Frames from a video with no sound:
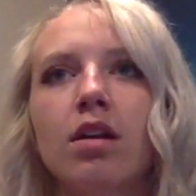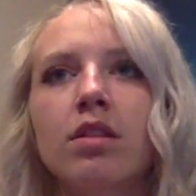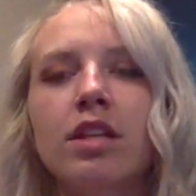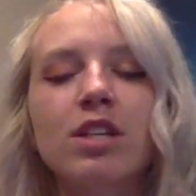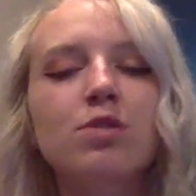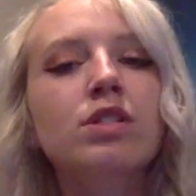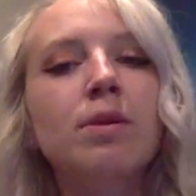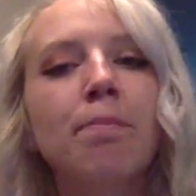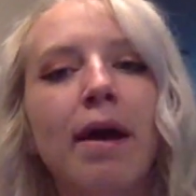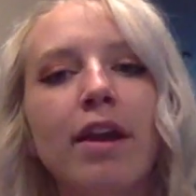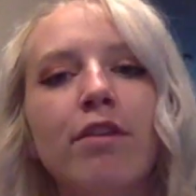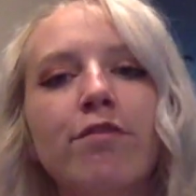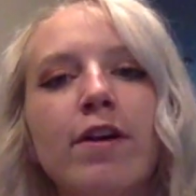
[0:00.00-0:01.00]
this was a
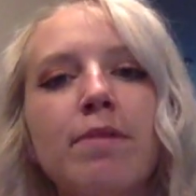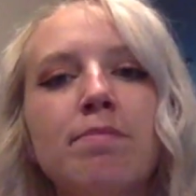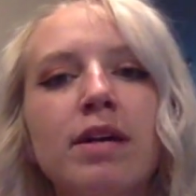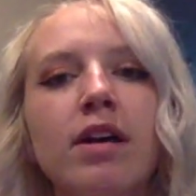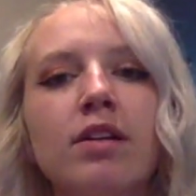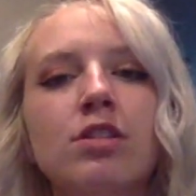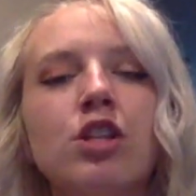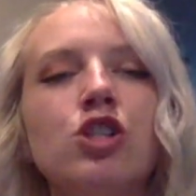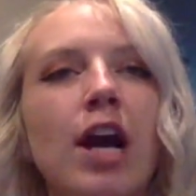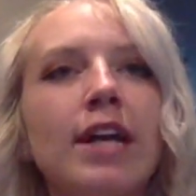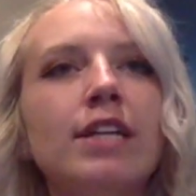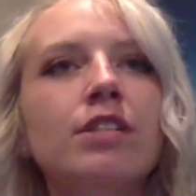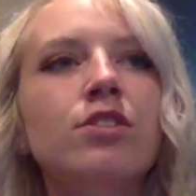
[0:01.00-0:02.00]
benefit because the
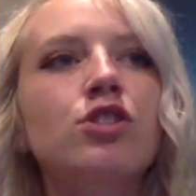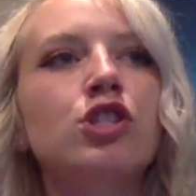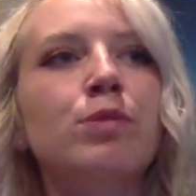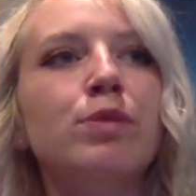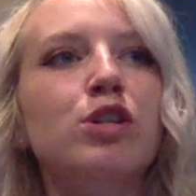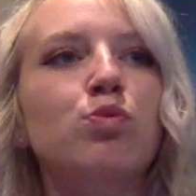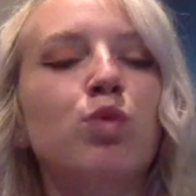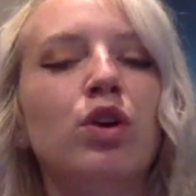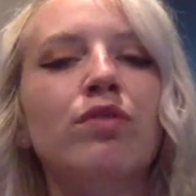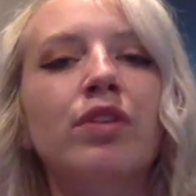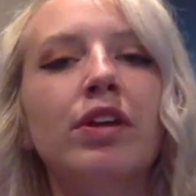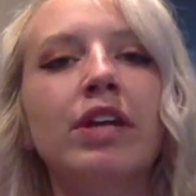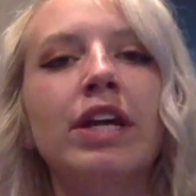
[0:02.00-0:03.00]
Chinese consumers weren't
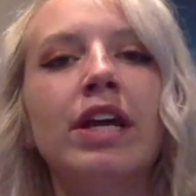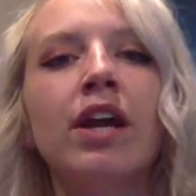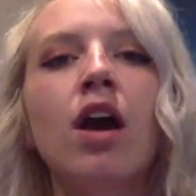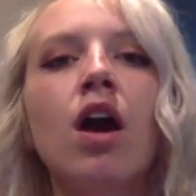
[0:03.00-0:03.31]
really